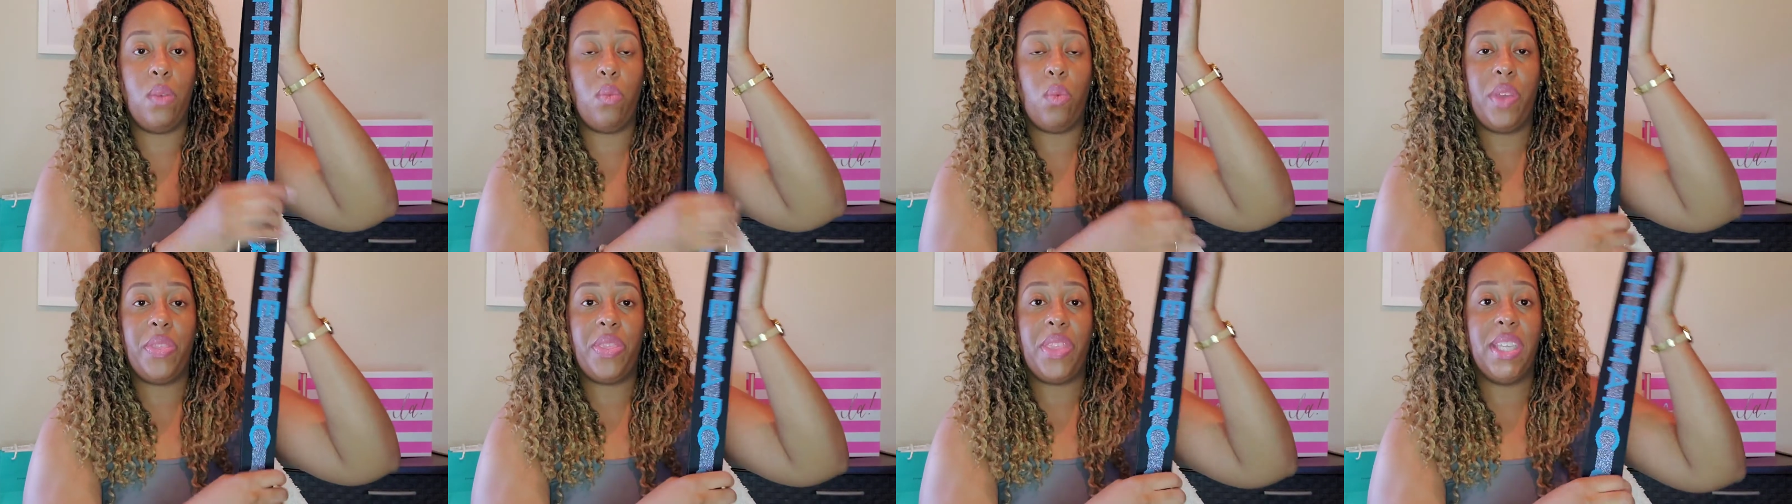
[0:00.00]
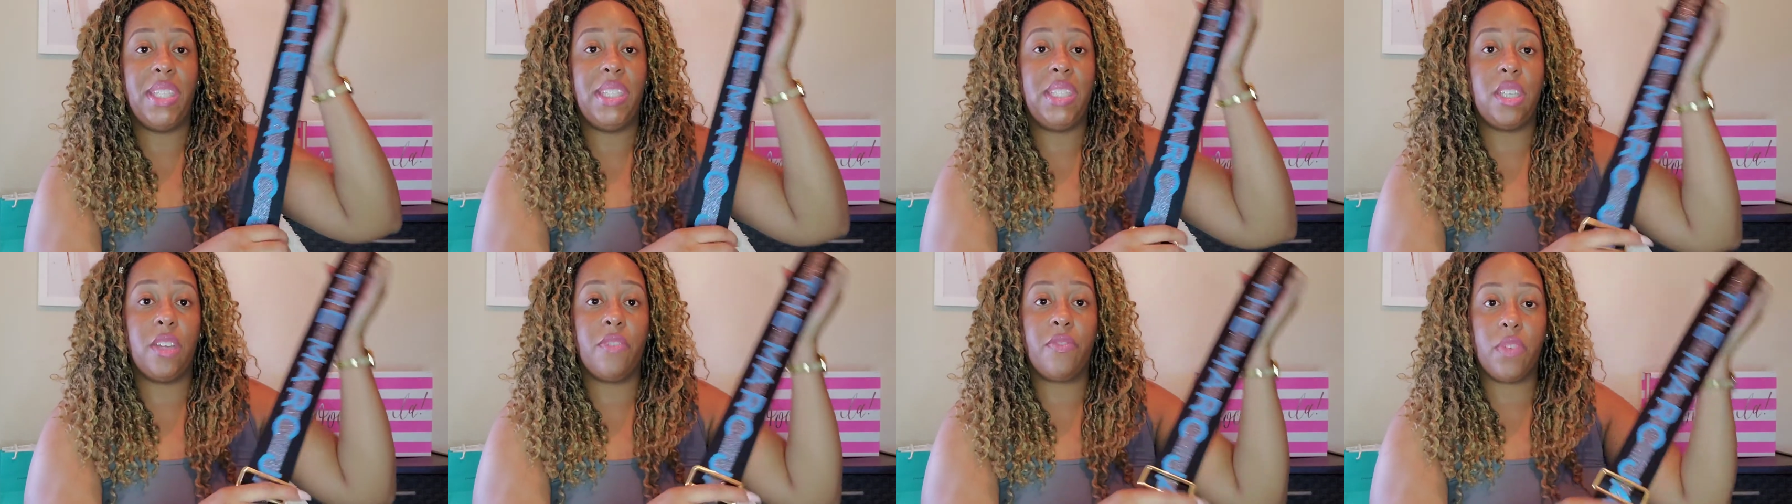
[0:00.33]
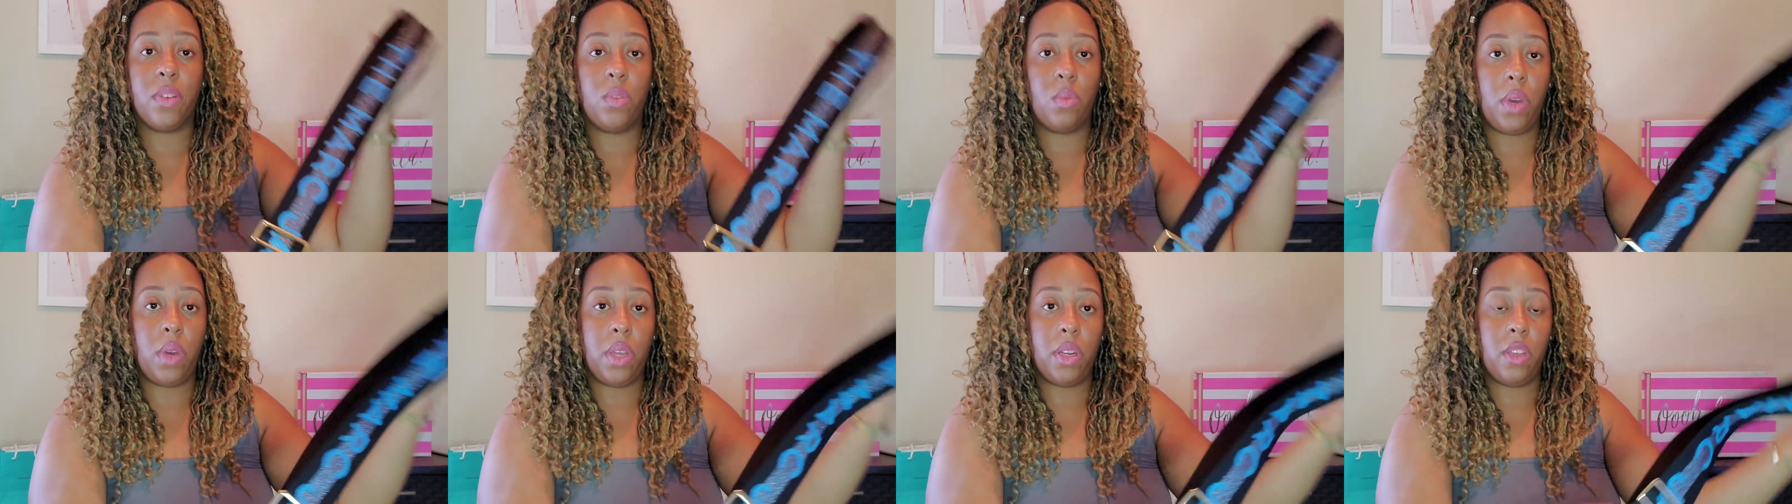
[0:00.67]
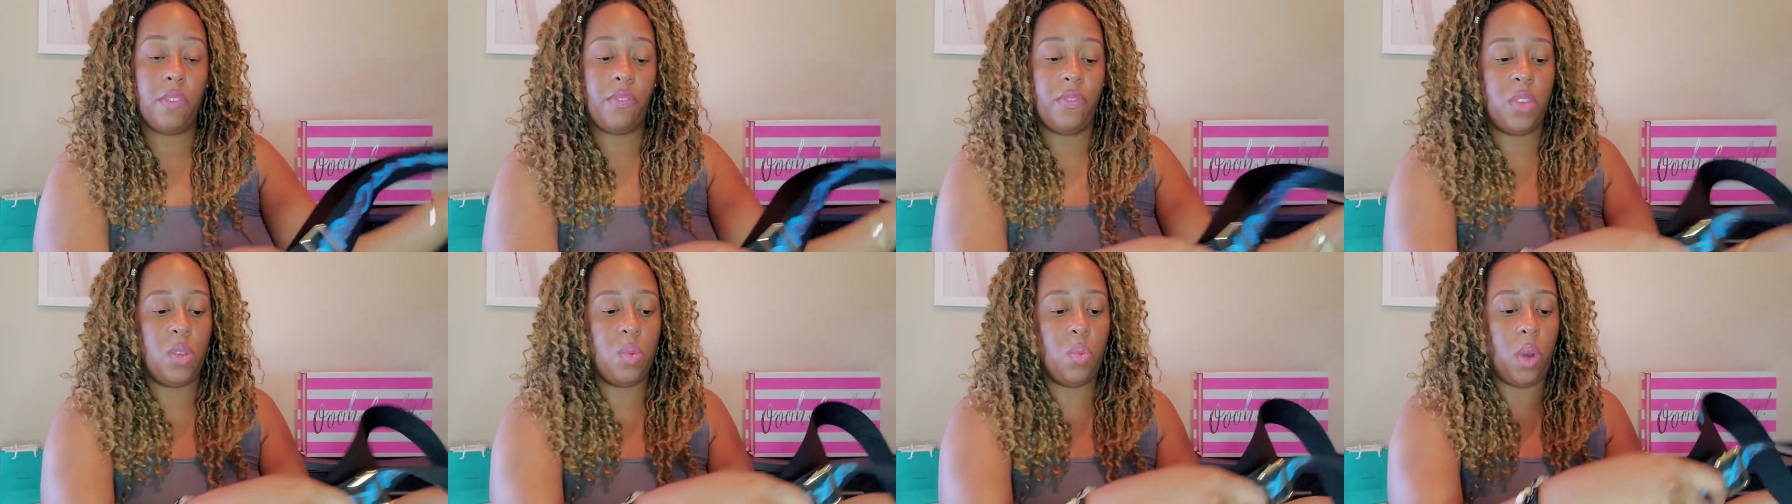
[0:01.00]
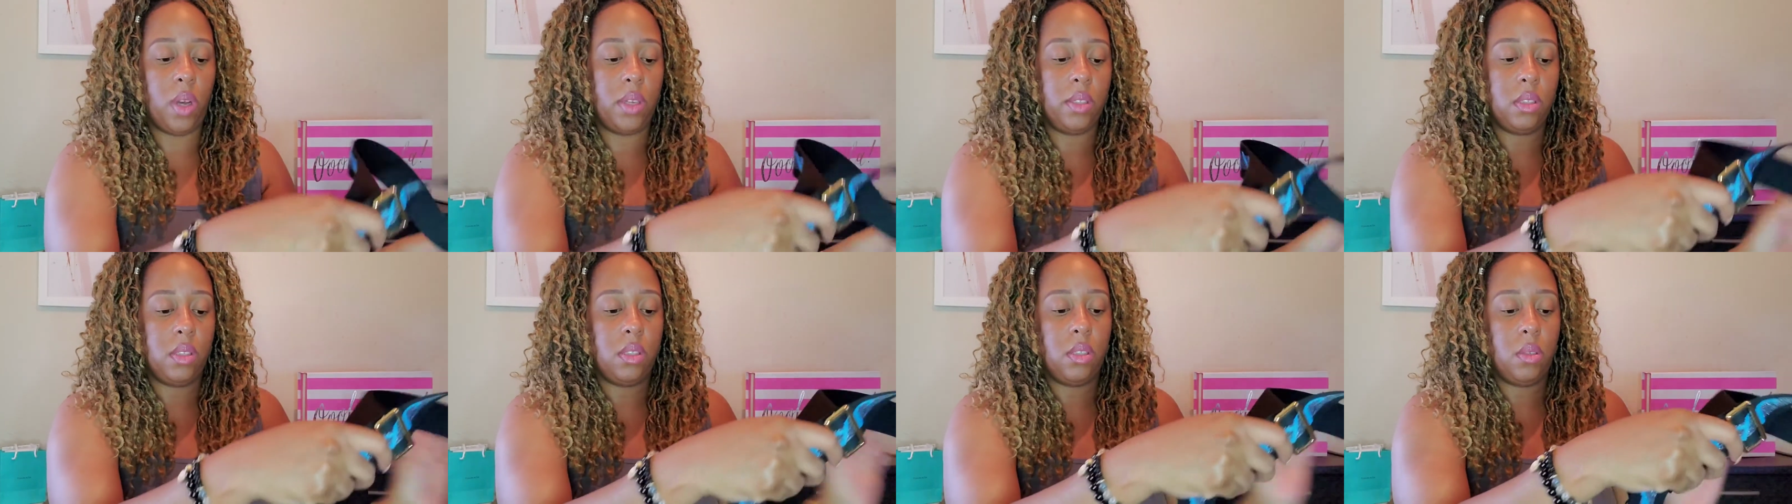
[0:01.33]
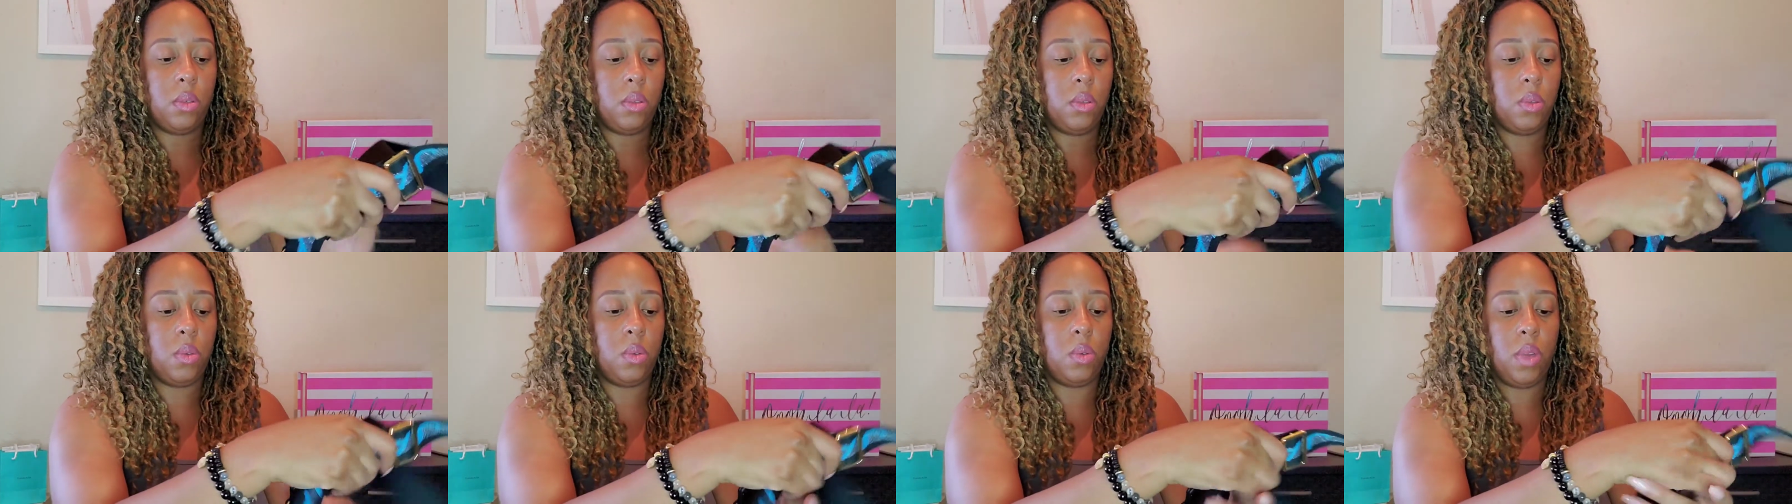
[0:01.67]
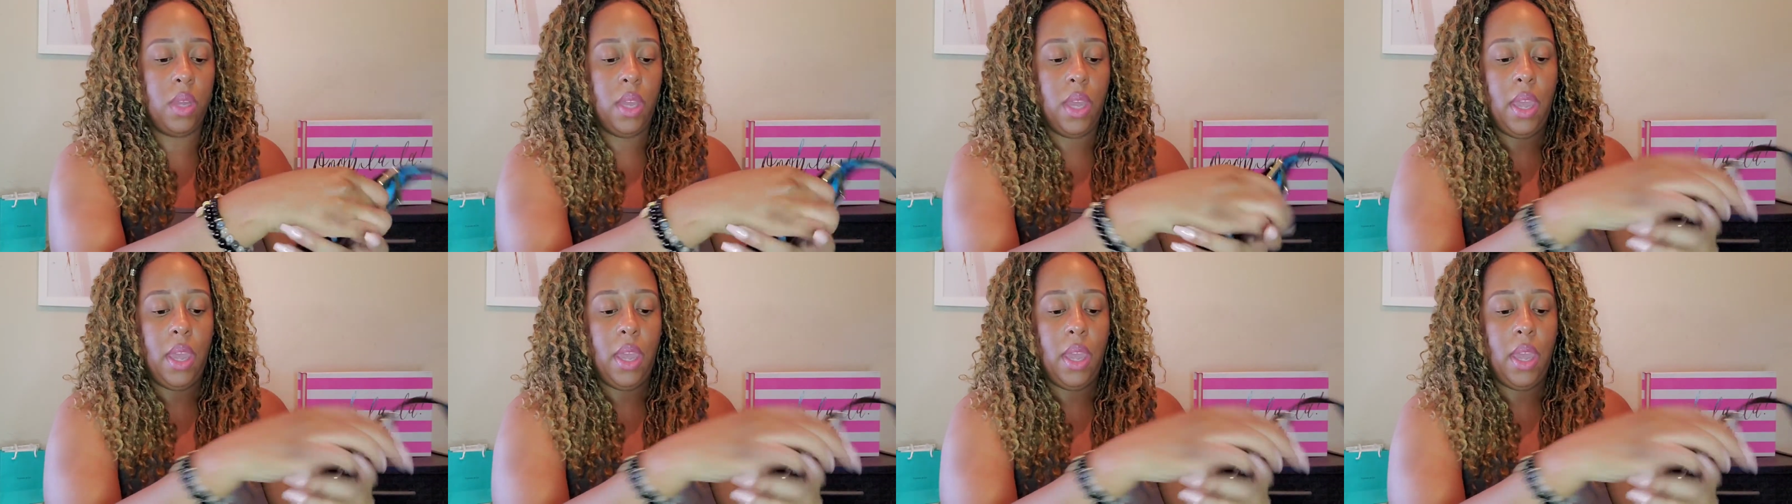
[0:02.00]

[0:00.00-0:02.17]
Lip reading: with a different one if you want to.